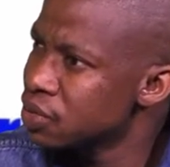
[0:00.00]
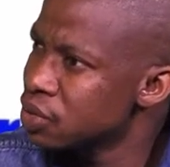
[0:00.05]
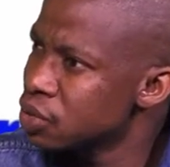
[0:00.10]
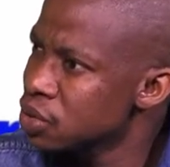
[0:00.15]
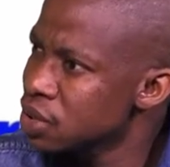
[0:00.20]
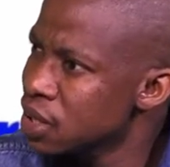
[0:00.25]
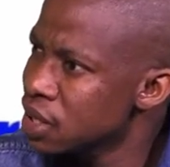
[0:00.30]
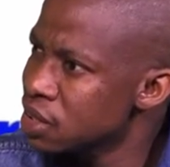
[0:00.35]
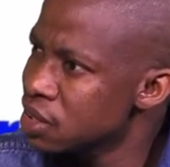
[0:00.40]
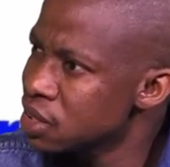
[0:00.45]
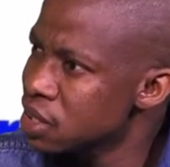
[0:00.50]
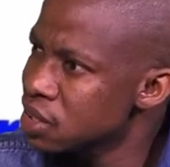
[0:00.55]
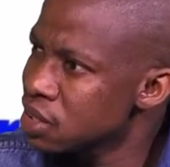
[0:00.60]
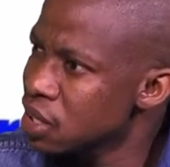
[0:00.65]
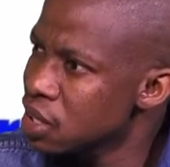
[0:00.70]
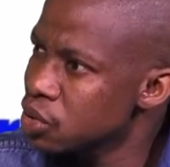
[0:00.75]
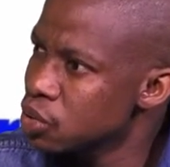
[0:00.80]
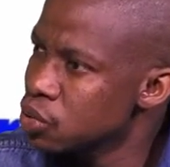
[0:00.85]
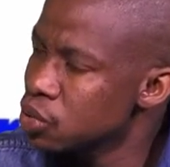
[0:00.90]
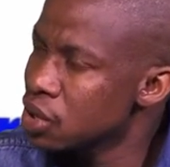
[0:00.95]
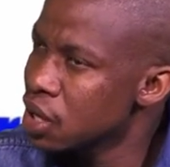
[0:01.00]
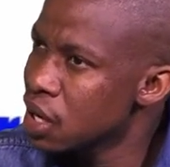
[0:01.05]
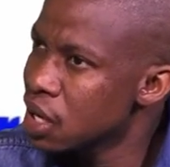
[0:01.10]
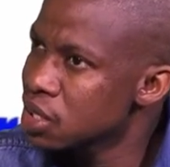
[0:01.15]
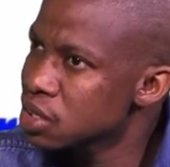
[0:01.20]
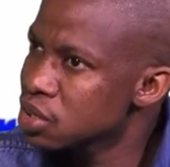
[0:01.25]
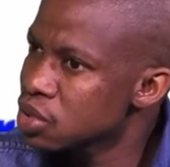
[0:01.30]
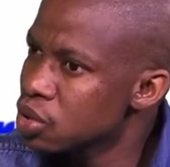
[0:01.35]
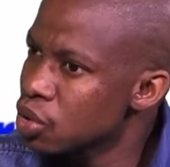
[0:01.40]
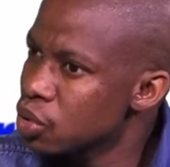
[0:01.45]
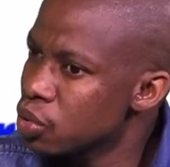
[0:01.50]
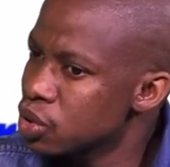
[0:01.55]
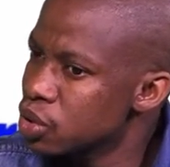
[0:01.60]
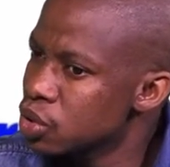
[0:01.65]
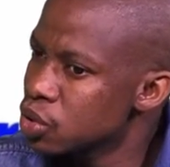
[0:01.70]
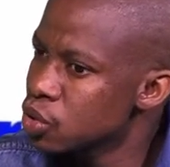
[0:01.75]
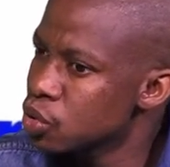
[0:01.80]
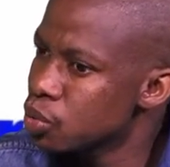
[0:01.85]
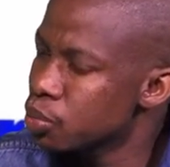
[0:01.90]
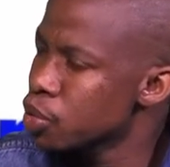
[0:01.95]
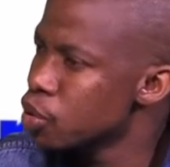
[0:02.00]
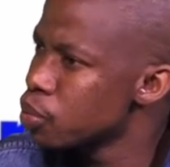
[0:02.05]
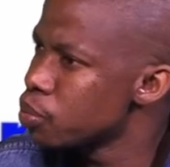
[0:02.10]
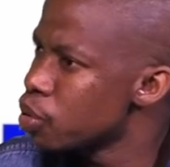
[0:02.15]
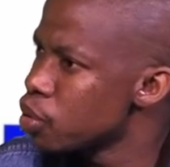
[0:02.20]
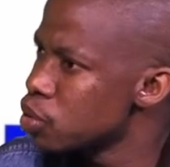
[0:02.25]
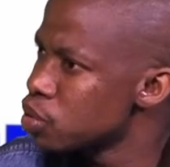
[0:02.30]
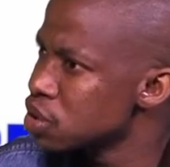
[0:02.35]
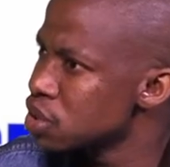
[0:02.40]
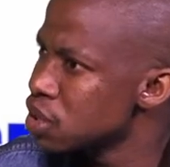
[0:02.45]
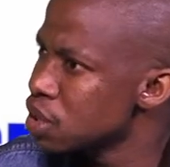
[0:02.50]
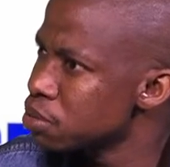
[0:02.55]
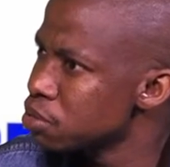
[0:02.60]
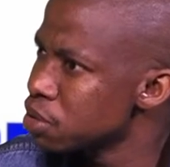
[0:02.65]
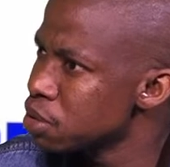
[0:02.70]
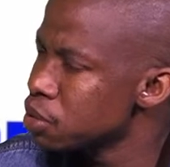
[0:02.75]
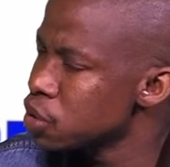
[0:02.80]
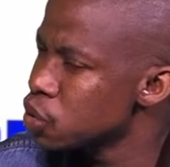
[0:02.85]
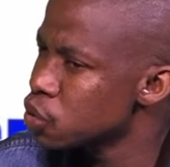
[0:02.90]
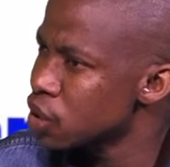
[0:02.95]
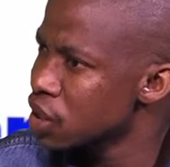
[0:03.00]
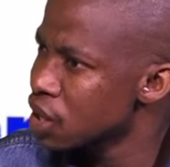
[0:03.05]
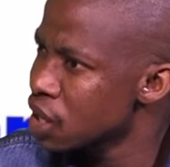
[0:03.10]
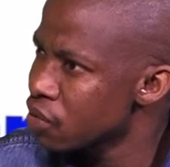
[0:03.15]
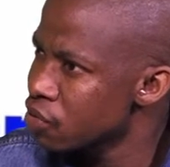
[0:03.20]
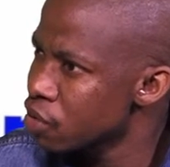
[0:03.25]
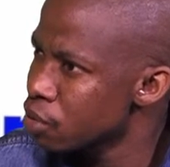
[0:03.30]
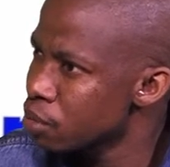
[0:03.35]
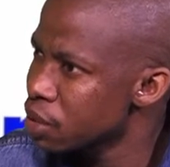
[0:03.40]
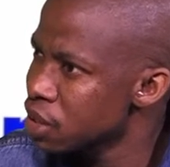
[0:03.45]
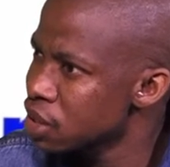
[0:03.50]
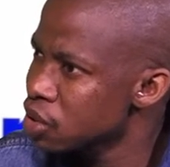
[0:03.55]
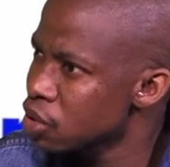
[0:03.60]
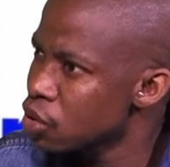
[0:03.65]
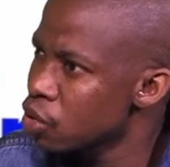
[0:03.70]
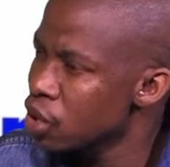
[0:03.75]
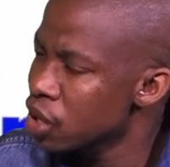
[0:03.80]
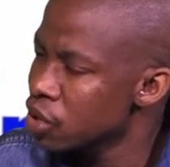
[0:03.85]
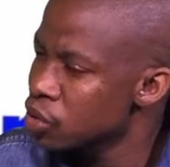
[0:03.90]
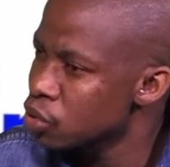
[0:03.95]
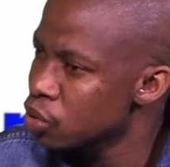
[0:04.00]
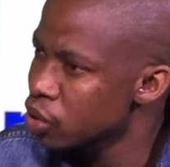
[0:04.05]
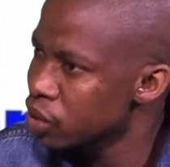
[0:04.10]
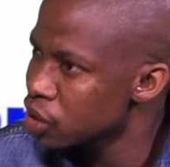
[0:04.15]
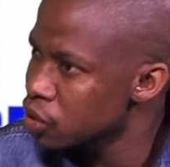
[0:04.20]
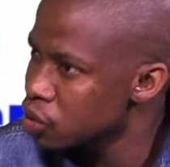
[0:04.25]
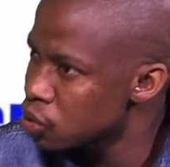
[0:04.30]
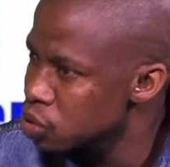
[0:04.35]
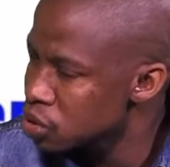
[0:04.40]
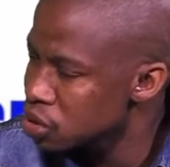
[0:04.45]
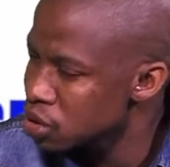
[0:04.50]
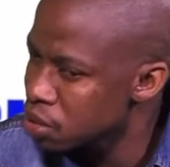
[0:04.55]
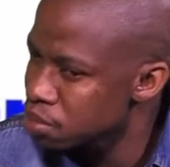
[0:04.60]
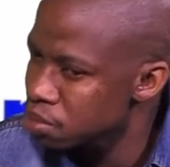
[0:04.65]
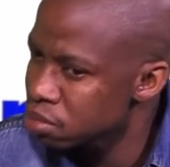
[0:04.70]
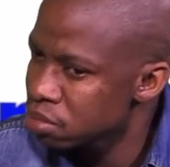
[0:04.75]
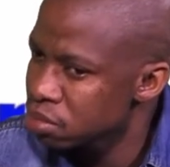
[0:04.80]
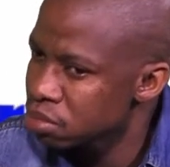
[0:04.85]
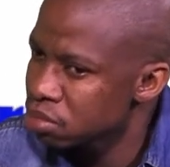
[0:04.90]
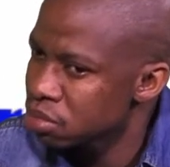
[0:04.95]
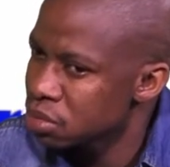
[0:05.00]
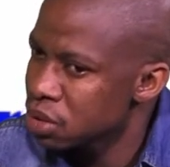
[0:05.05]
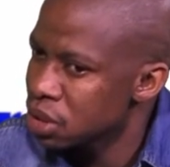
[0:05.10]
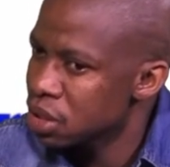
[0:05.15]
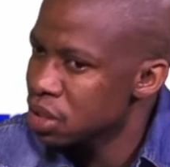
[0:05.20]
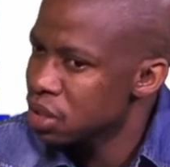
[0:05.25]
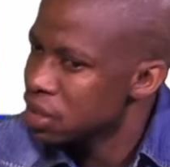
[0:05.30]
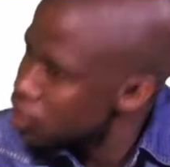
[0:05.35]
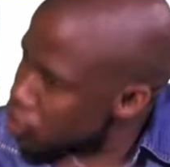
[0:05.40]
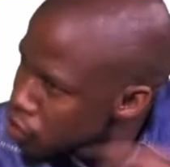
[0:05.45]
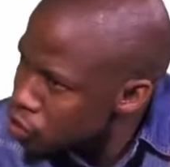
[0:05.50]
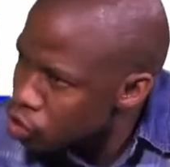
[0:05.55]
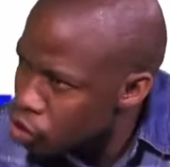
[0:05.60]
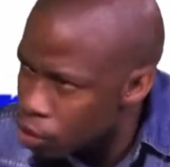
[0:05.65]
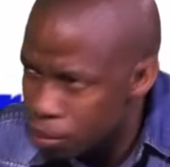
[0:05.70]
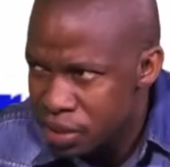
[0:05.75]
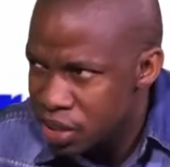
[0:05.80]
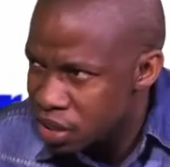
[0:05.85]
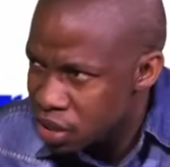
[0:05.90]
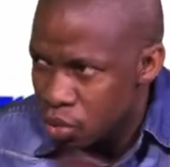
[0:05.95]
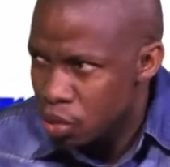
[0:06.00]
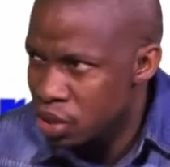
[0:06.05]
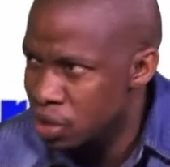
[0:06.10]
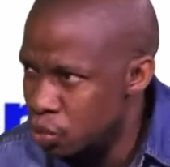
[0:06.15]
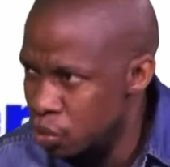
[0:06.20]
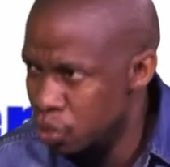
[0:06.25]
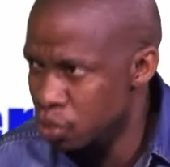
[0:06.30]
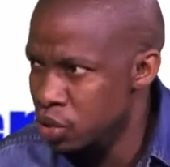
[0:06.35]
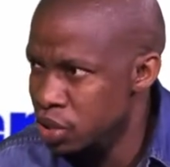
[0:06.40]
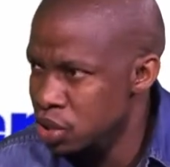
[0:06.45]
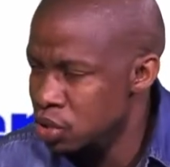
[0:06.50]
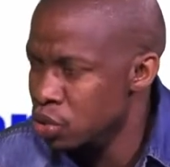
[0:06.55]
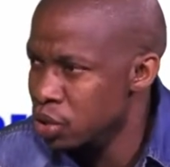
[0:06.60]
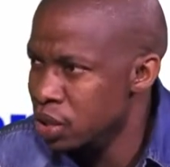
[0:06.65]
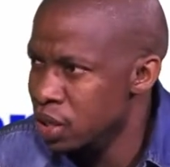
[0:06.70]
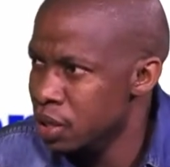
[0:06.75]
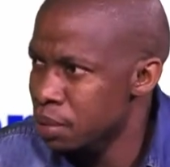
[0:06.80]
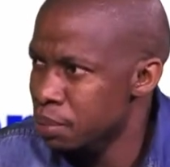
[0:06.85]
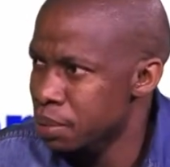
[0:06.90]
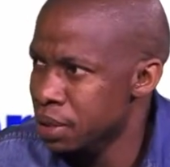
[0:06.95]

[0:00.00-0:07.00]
Those ideas, are you guys going to propose them maybe to the government, or are you gonna use them in your community? What is gonna happen?